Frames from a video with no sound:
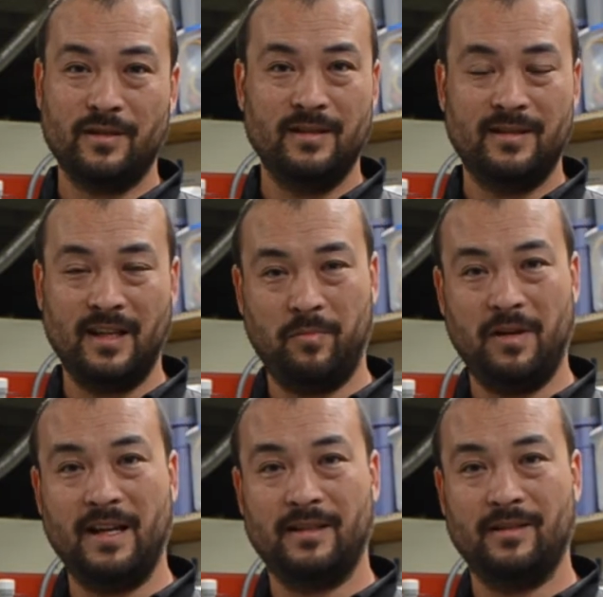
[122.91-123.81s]
going to take
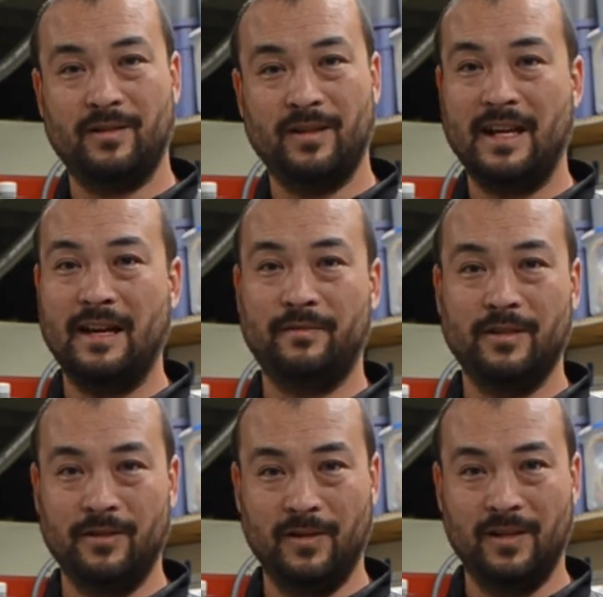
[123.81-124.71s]
practice. You're going to have to
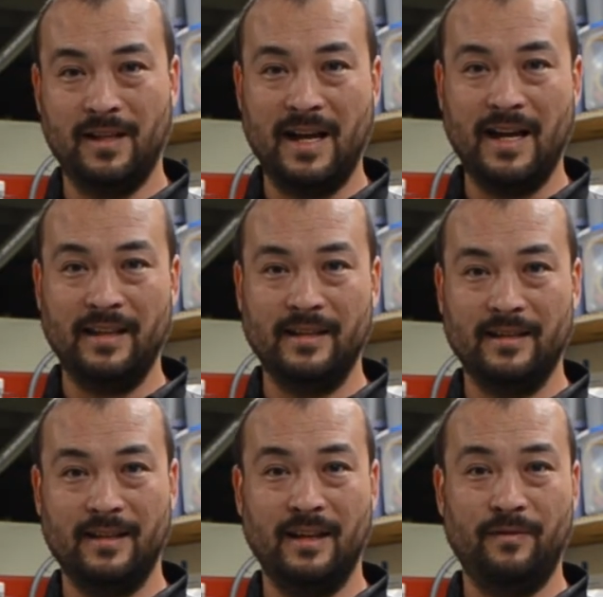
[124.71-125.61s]
do it a lot
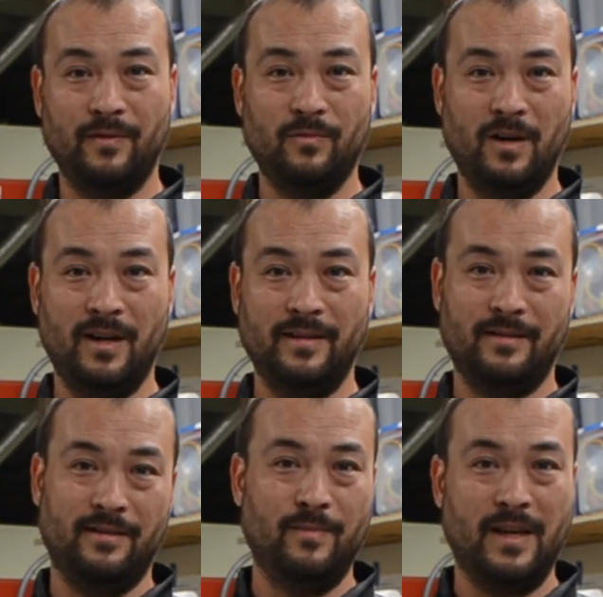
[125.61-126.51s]
if you want
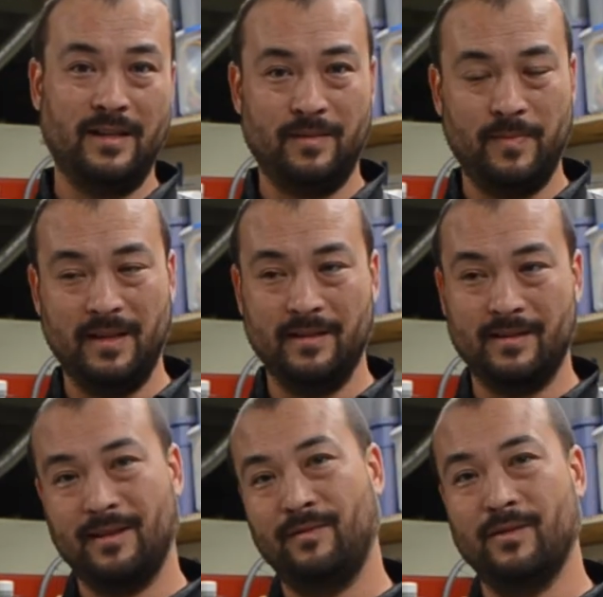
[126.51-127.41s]
the best spins.
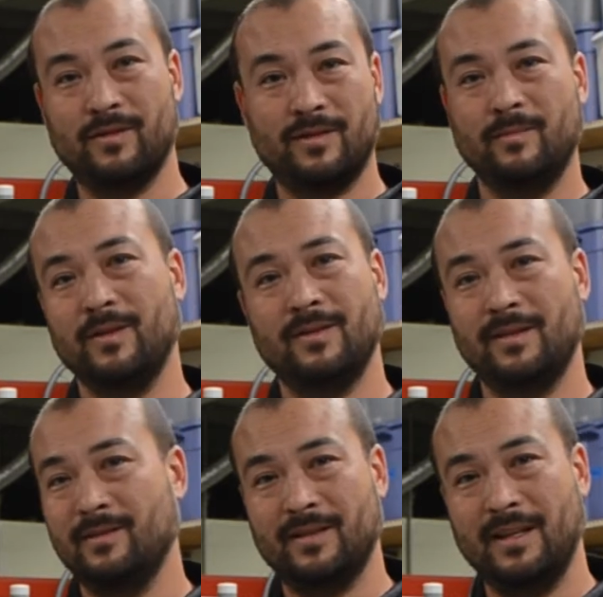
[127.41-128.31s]
If you're just amusing
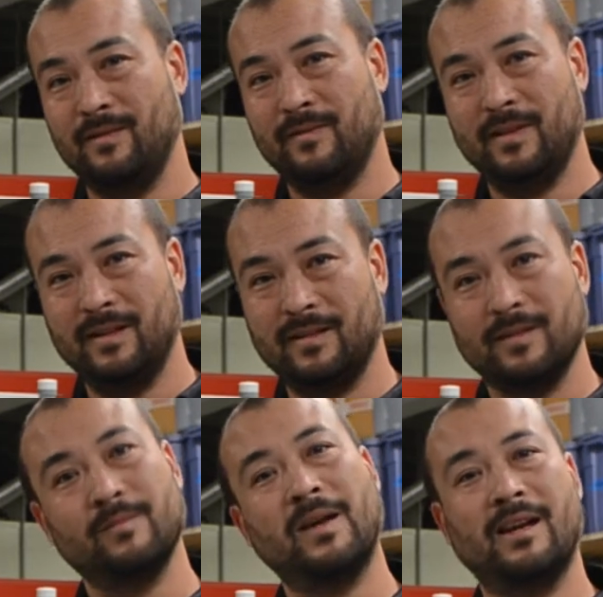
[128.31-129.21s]
yourself, then it
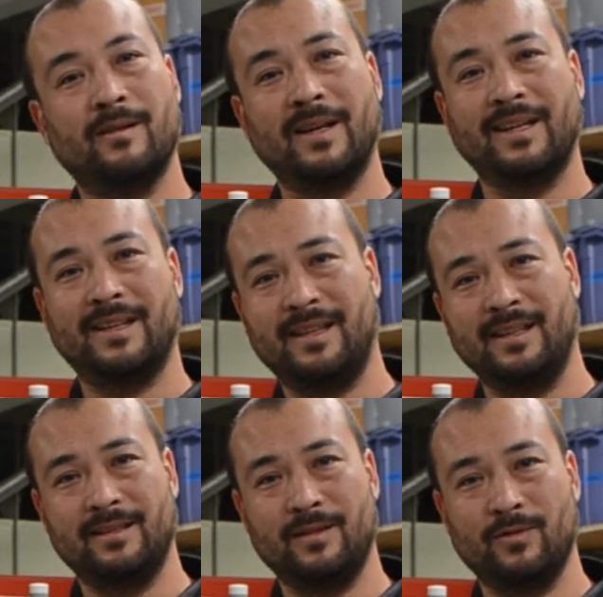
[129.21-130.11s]
doesn't matter. My
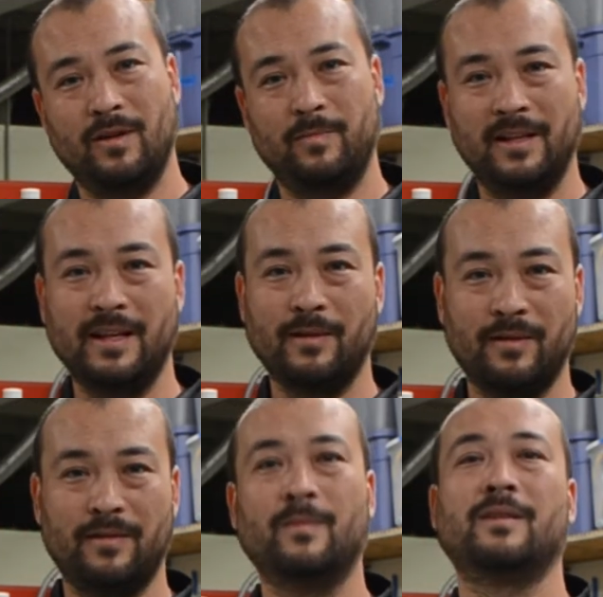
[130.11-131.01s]
kids enjoy playing with
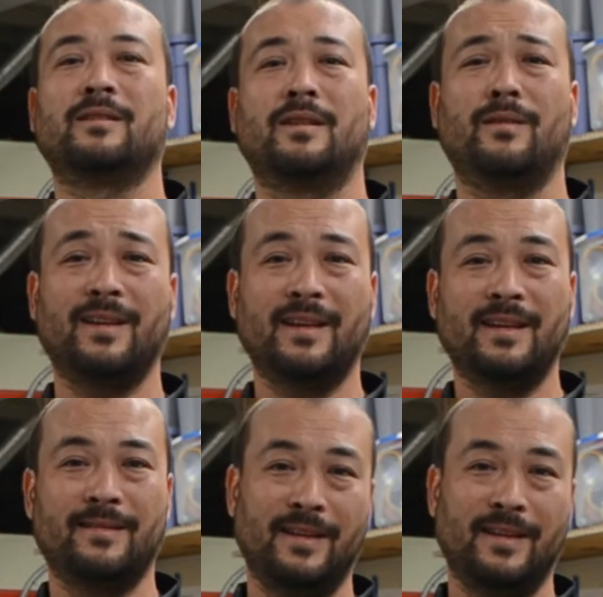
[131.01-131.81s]
them, and they get